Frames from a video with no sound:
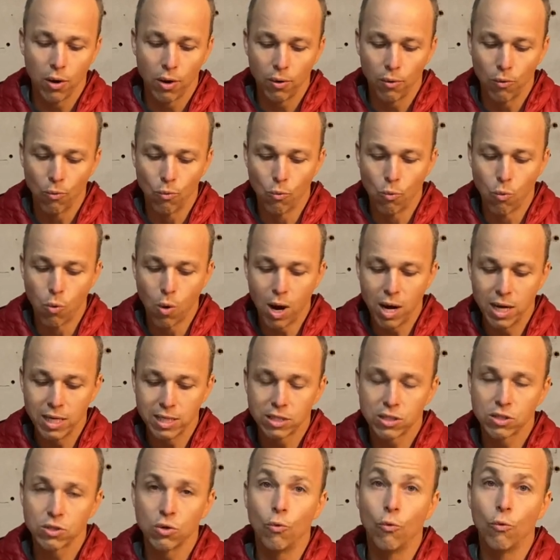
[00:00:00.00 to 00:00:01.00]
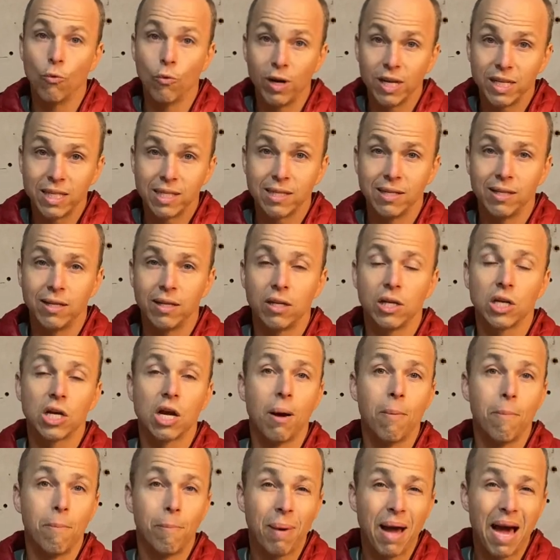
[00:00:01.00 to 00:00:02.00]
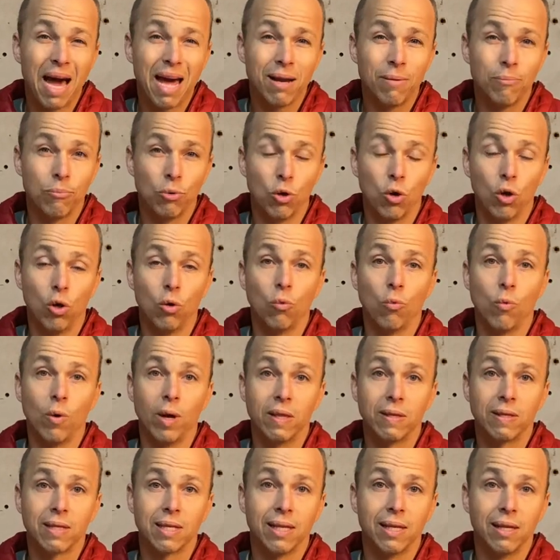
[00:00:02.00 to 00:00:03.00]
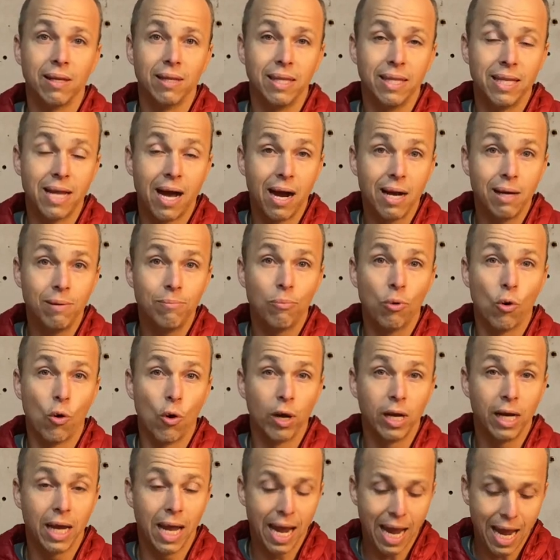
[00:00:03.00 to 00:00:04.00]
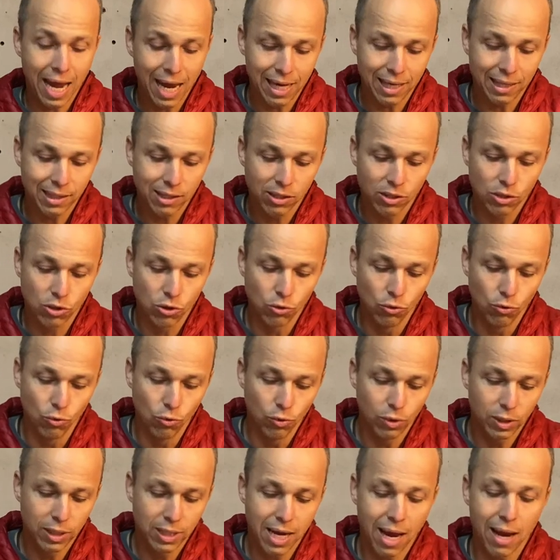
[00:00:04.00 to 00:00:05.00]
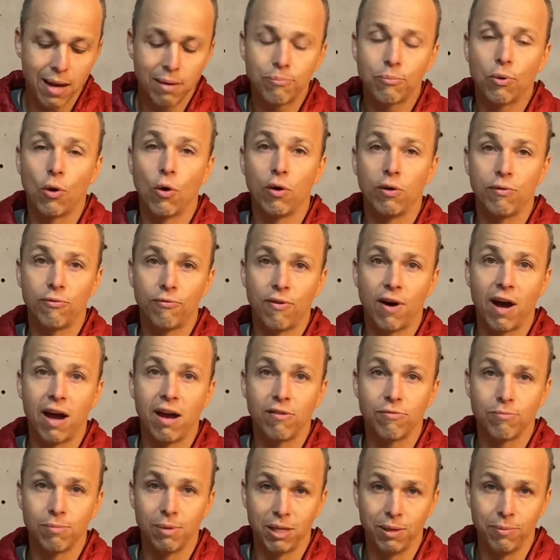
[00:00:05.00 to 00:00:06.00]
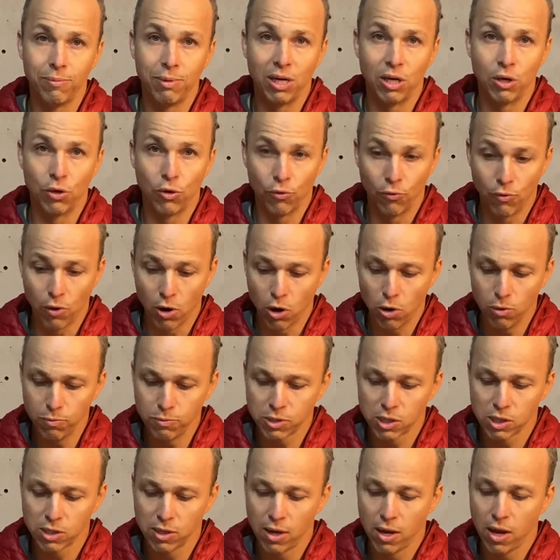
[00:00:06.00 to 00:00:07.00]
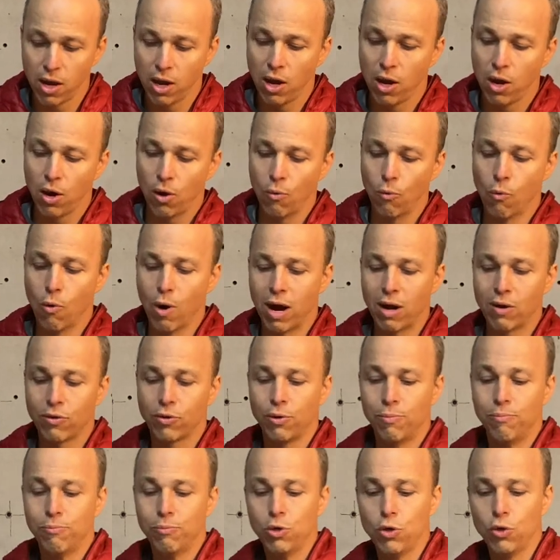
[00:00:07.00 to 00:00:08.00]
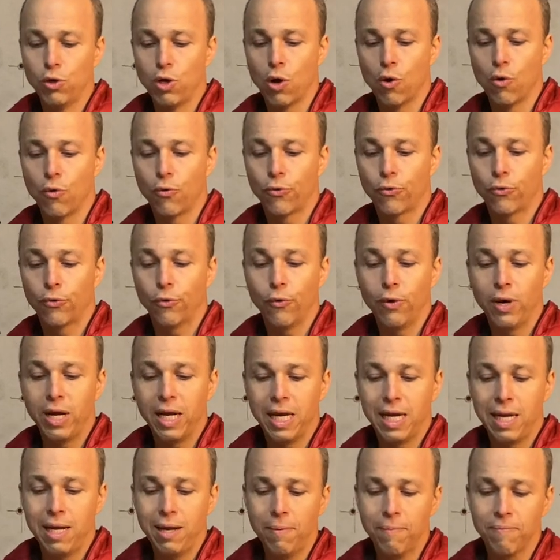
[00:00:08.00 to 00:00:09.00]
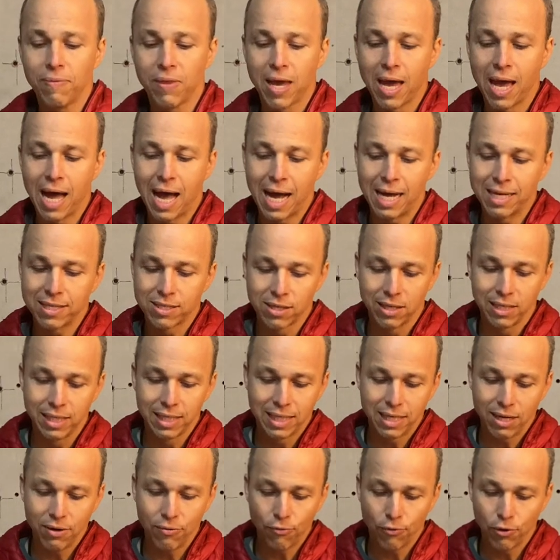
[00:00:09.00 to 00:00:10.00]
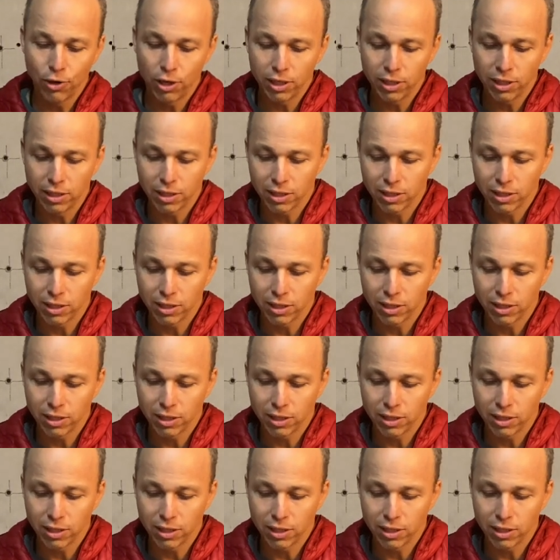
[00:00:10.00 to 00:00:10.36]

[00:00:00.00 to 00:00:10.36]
was written compatible with 9.8 to 10.5 millimeter ropes, where the Mudo 3 has a different